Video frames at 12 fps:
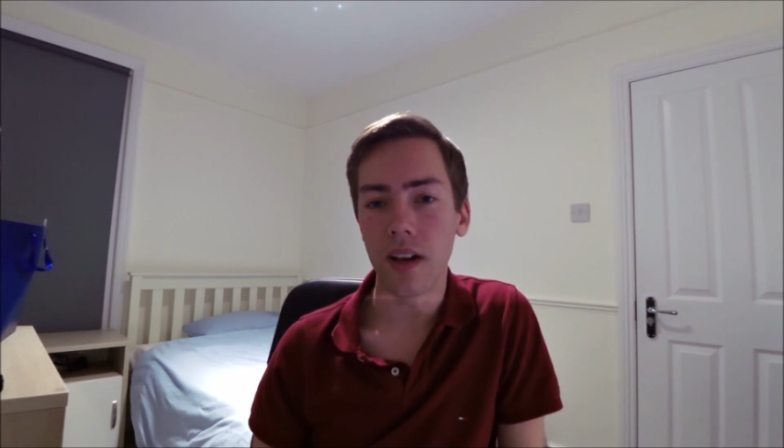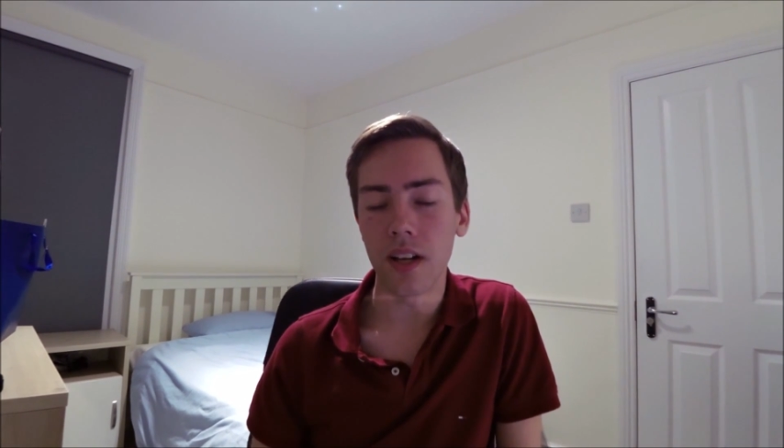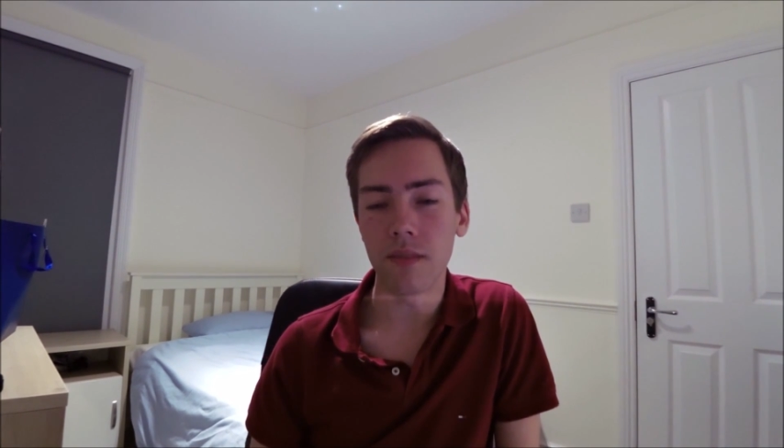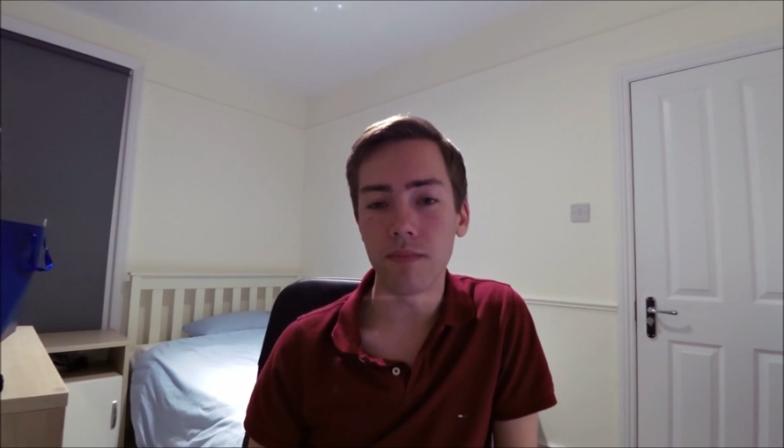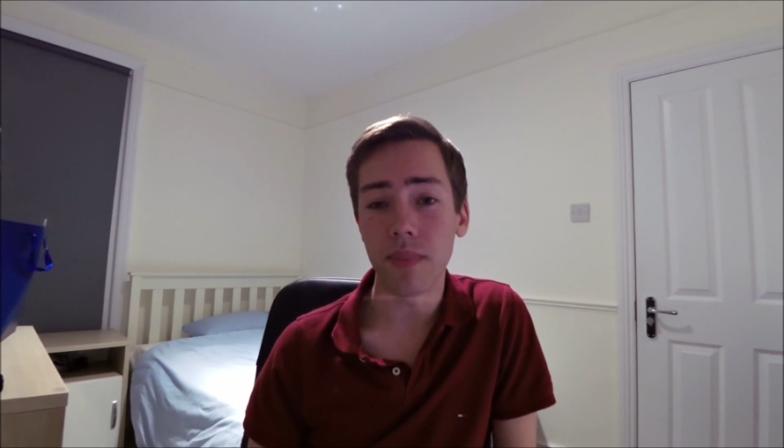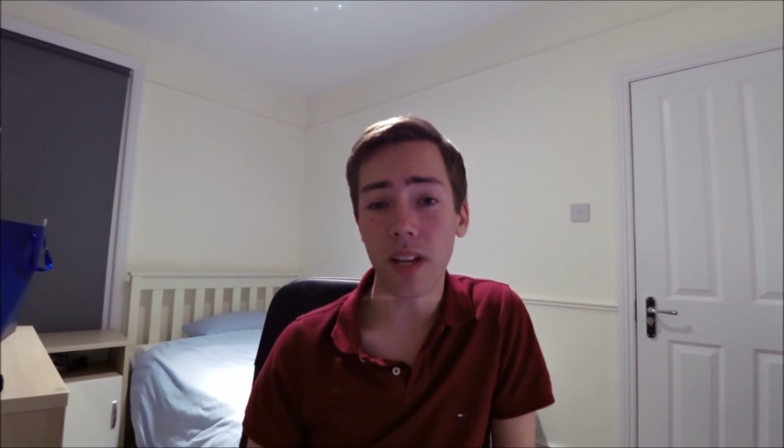
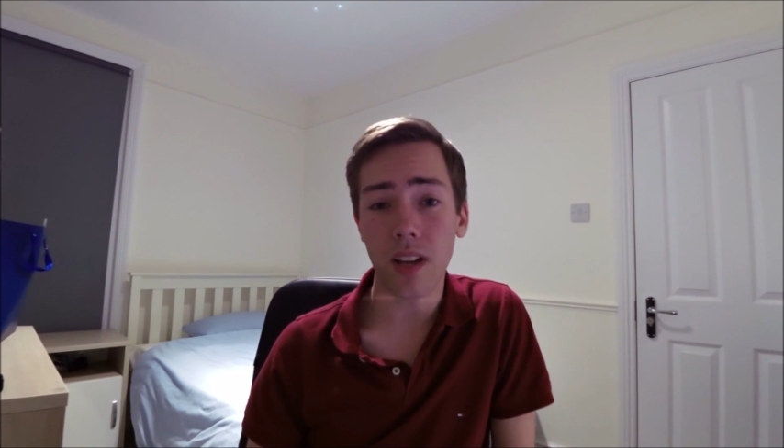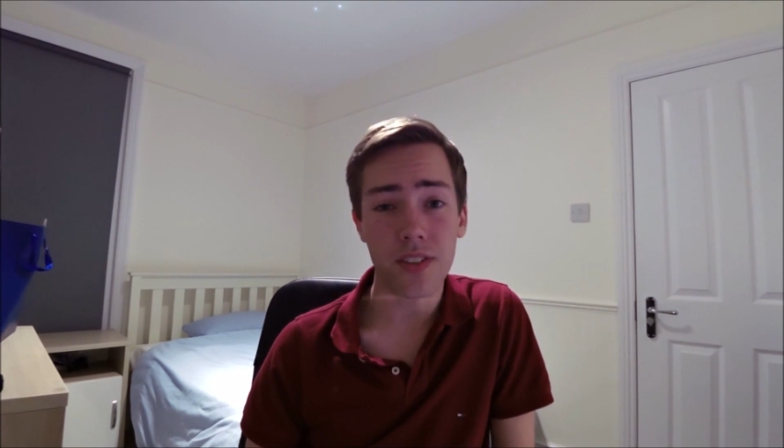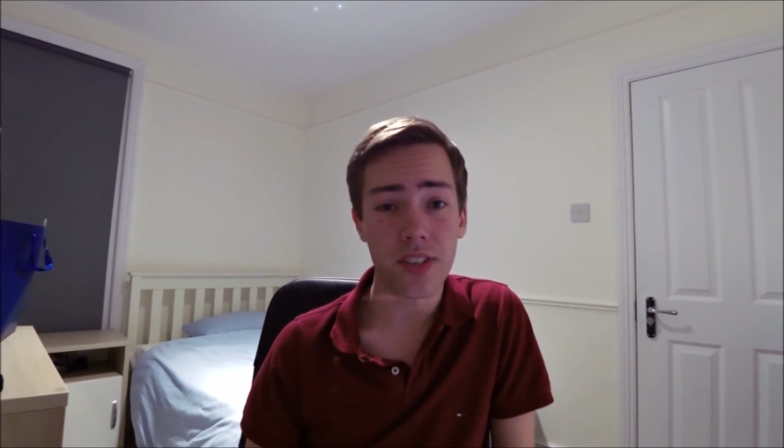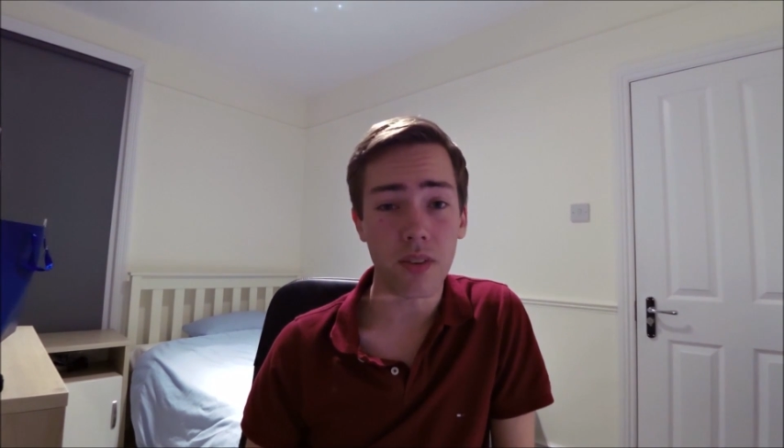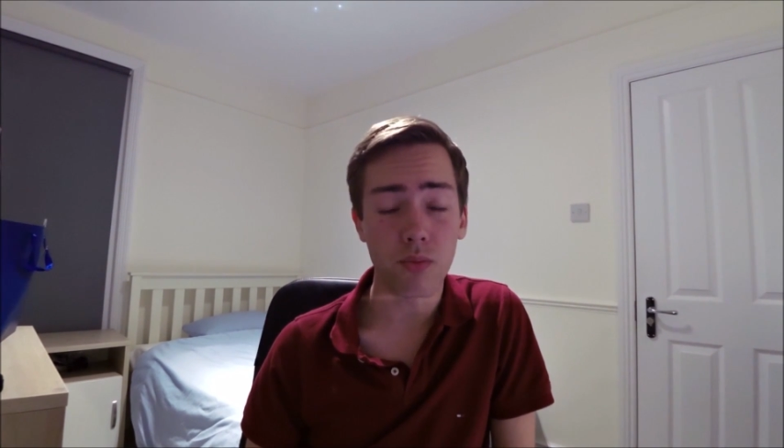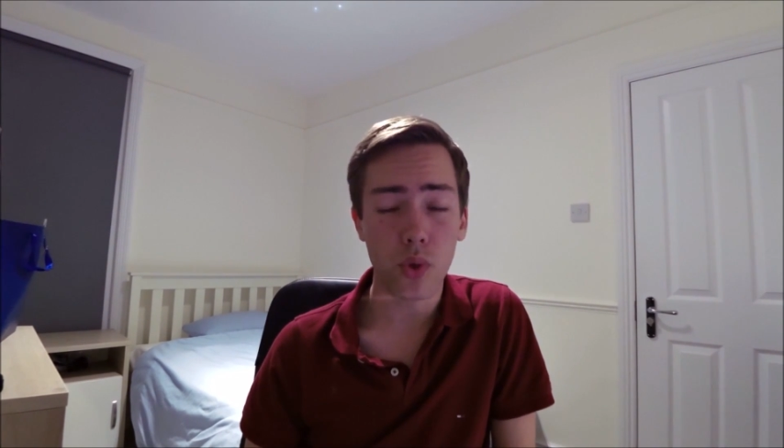As
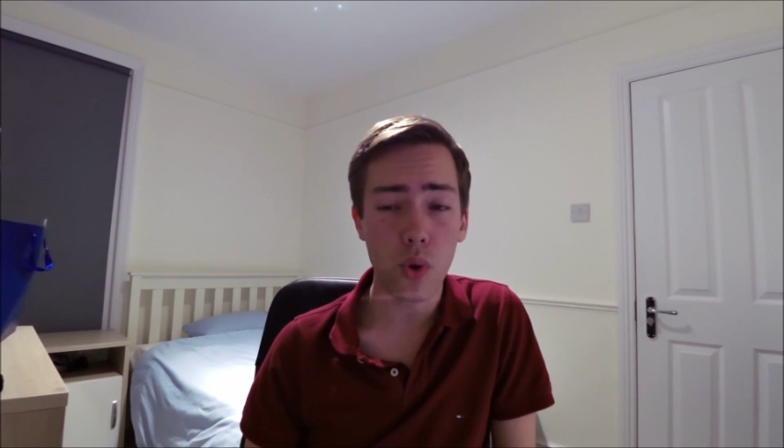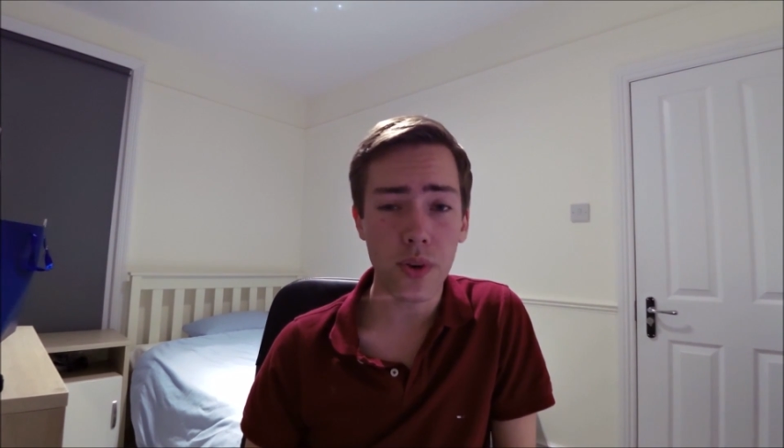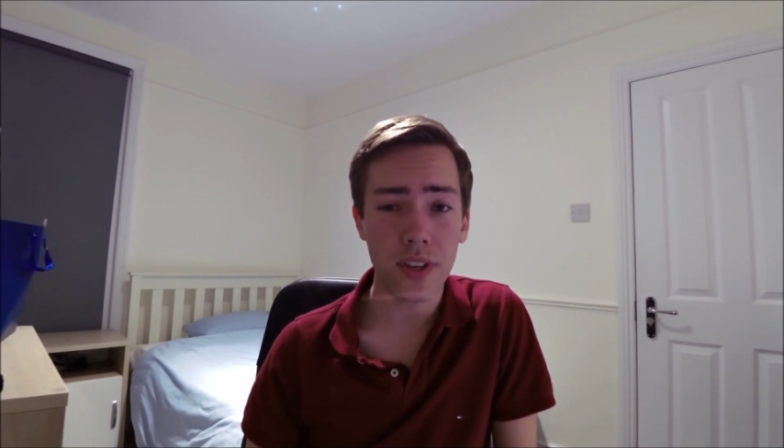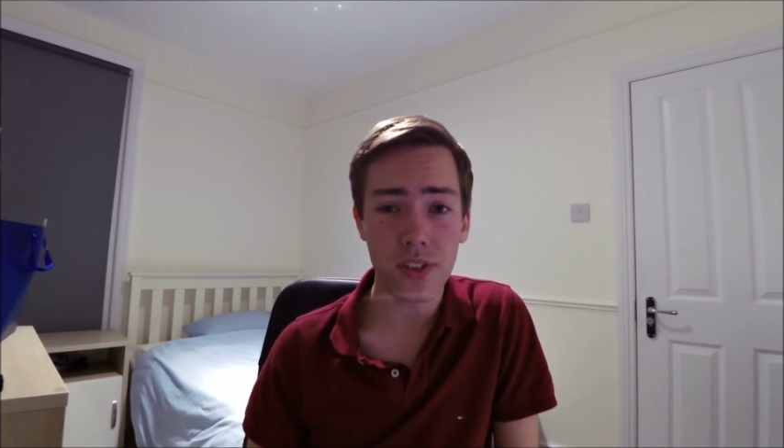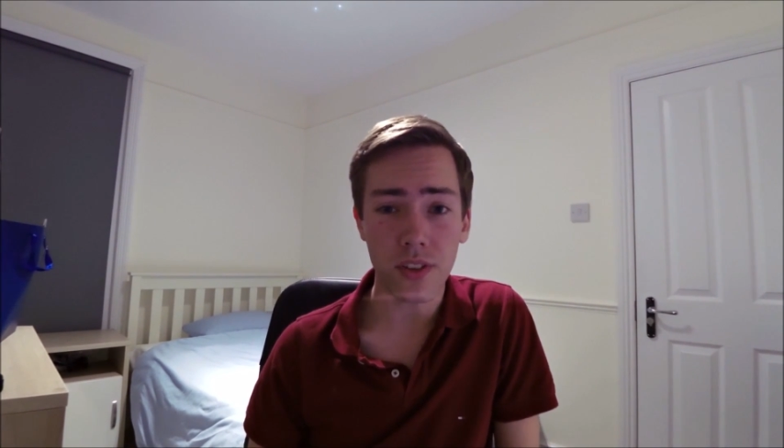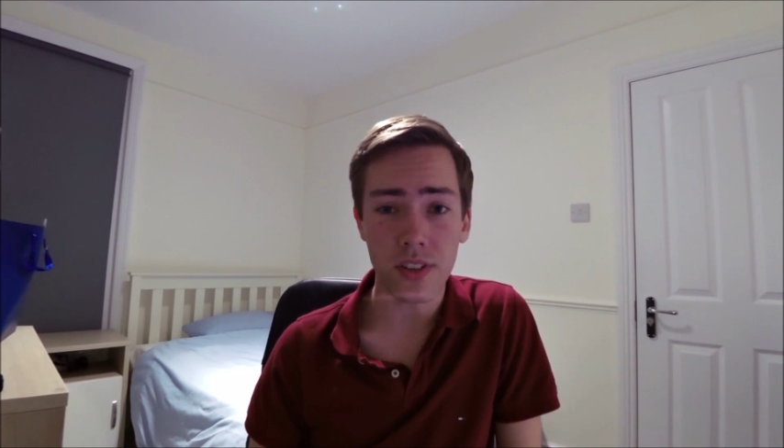I said, I'm
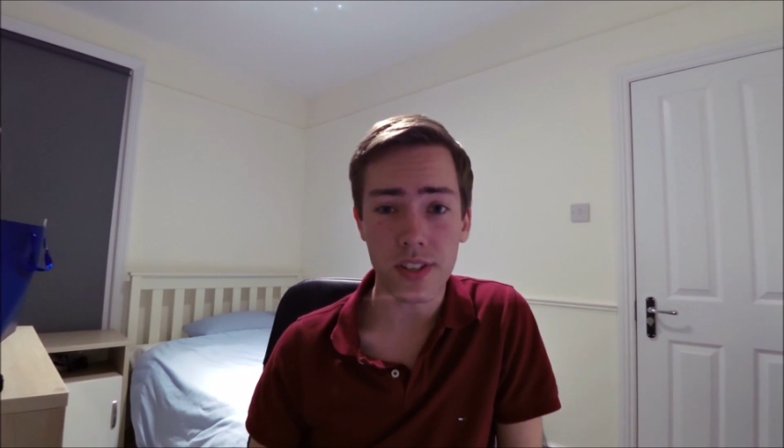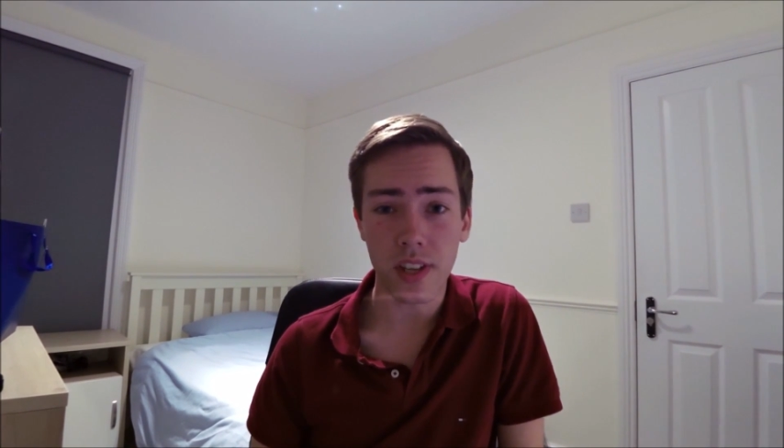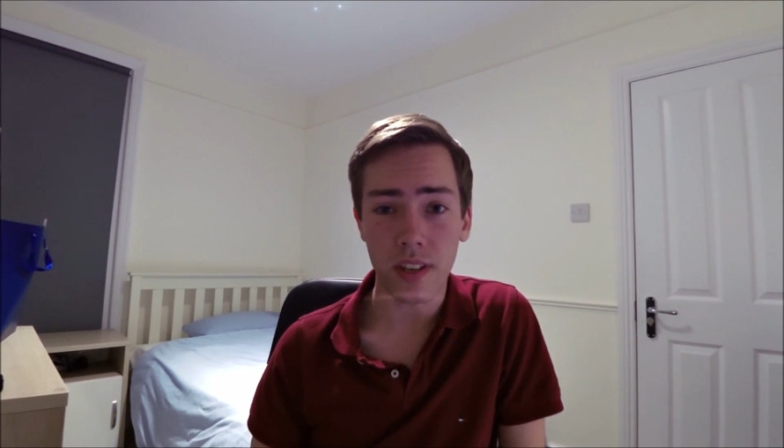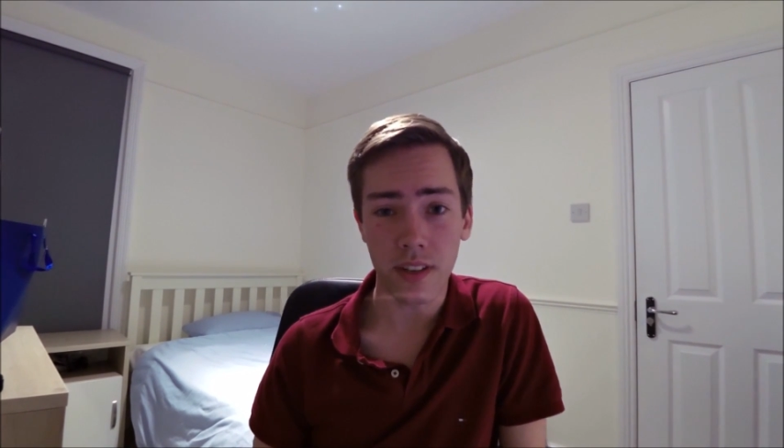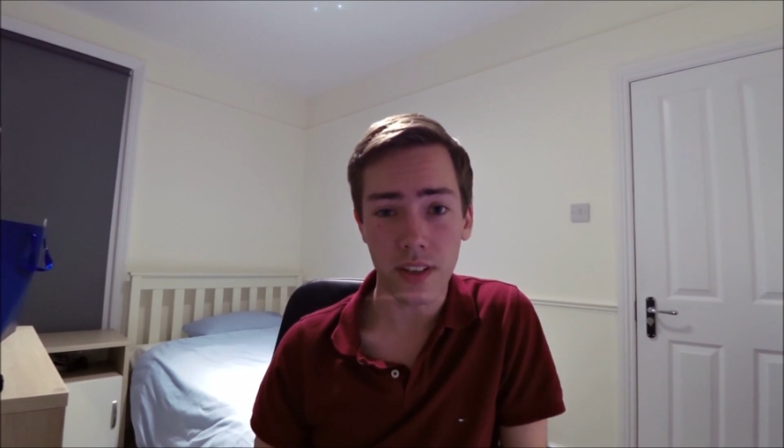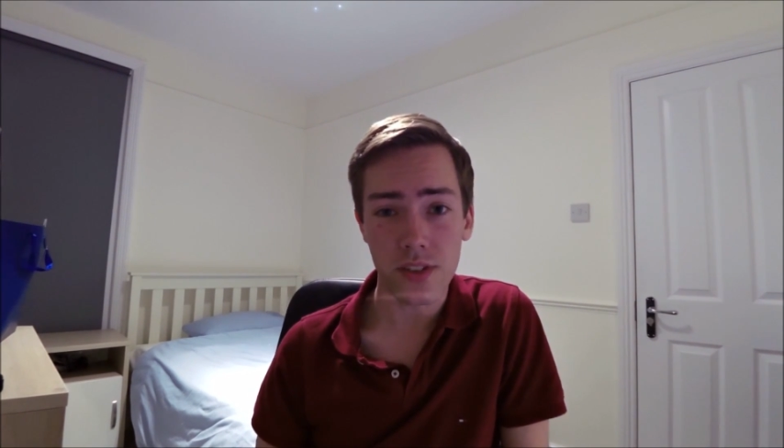recording this on
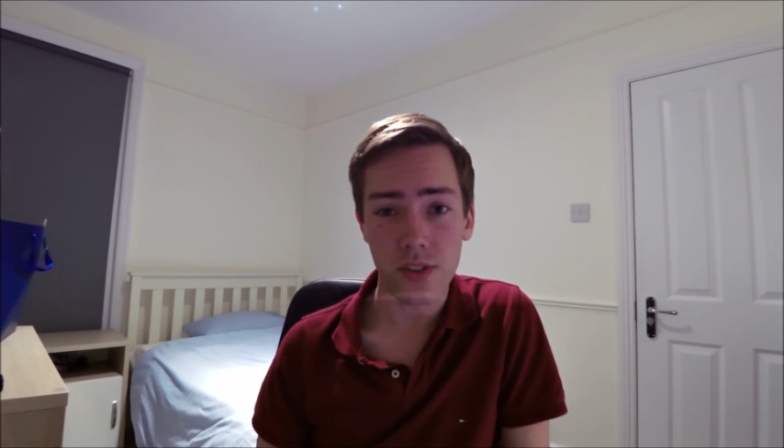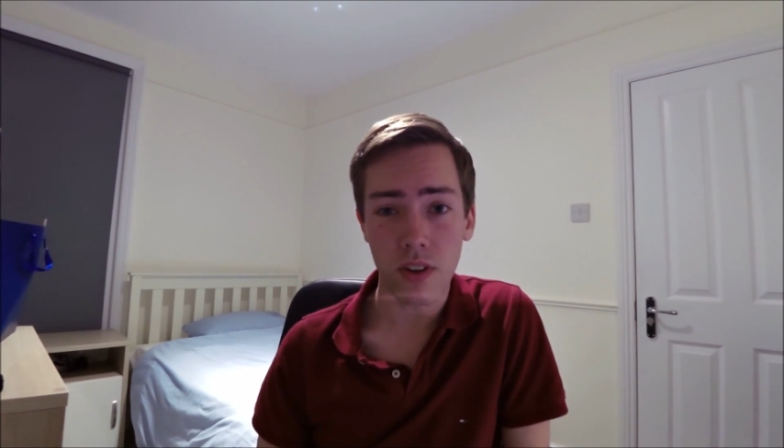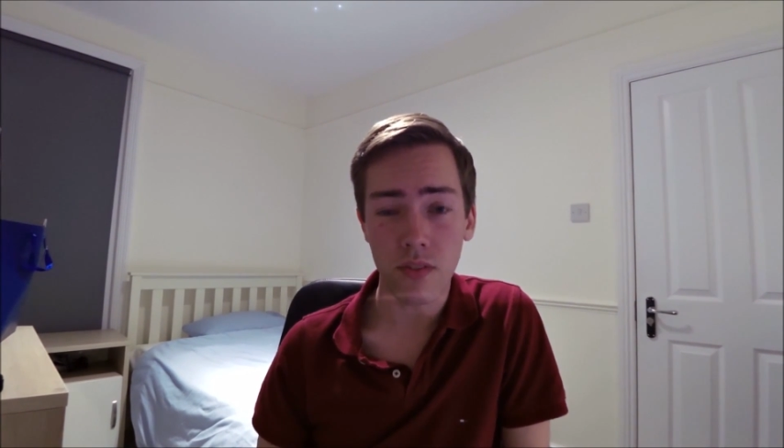Sunday,